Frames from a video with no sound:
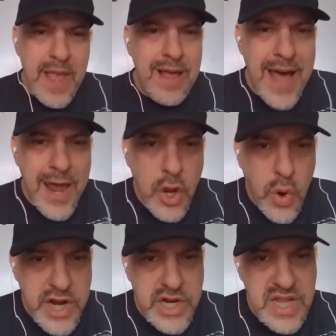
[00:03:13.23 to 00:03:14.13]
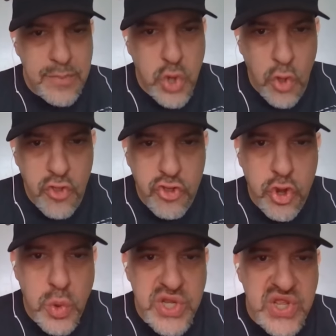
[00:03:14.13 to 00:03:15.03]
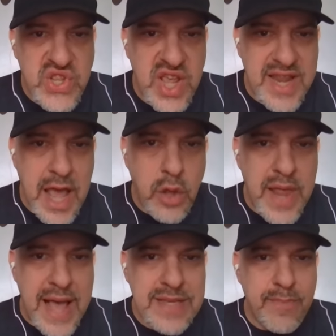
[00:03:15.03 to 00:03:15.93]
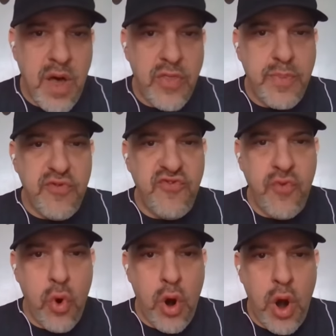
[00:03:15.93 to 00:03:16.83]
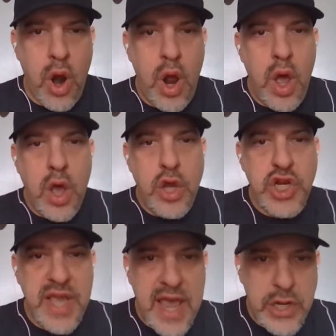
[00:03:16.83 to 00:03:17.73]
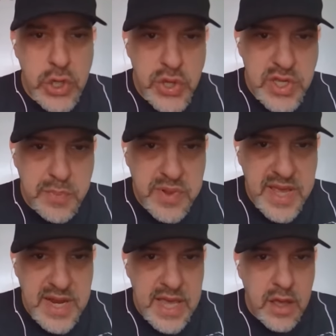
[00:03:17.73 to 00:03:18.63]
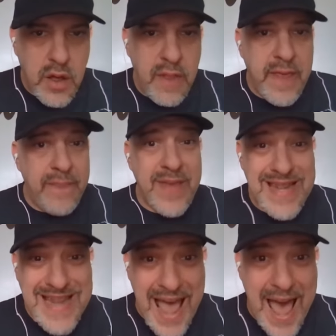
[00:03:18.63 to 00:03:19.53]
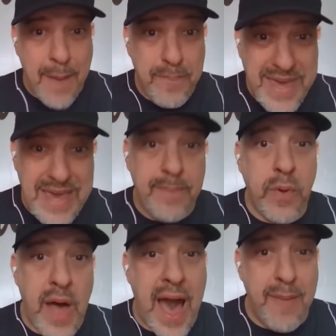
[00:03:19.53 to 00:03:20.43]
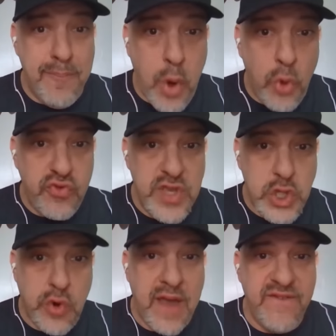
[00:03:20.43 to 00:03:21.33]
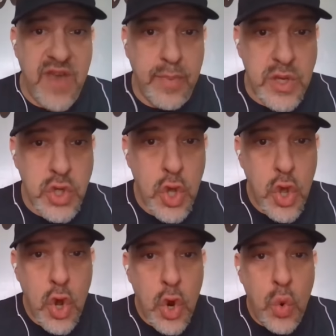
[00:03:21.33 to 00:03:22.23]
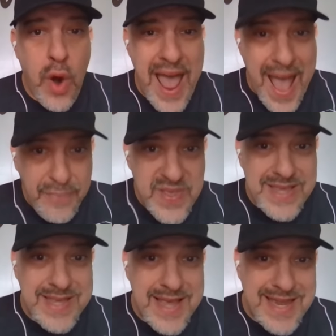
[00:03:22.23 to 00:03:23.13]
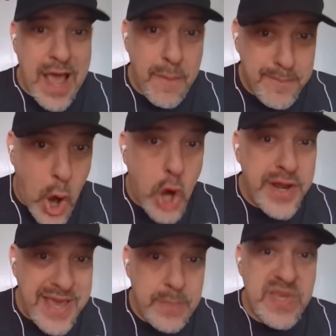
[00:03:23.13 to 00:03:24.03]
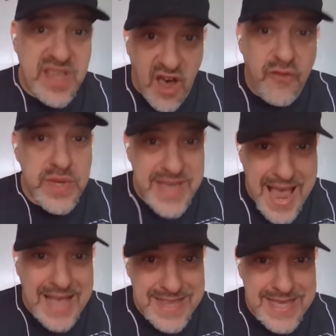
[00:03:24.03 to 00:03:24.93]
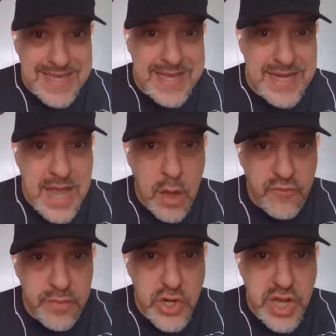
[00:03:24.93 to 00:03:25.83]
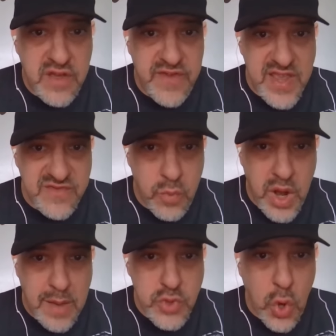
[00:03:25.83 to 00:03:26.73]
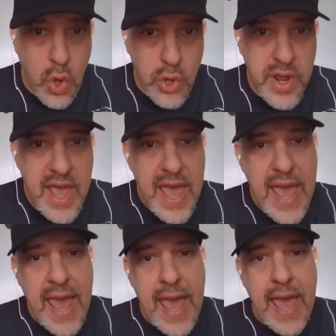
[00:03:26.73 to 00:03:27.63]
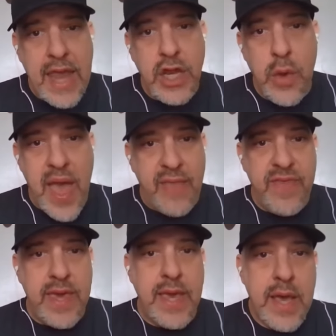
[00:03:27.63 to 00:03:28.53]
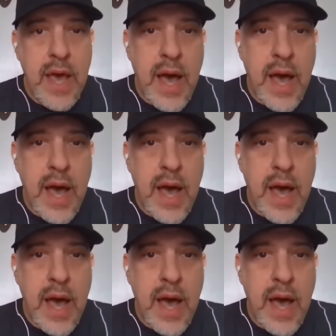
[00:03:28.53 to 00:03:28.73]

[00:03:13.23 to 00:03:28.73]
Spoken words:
a lot of questions. I'm told that there was a sit down last month before she entered this plea deal that the top people on both of these crime families were at this sit down. Barney himself was at this sit down from the Genovese, from what I'm told. And you had the